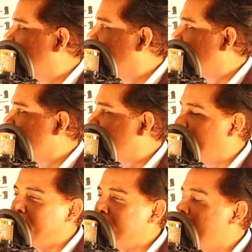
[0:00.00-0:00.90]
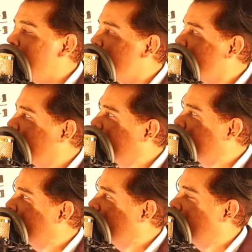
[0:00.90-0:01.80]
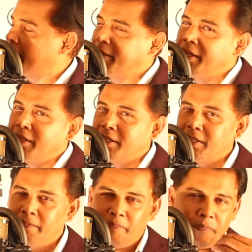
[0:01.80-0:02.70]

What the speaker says: the expression should be written like this: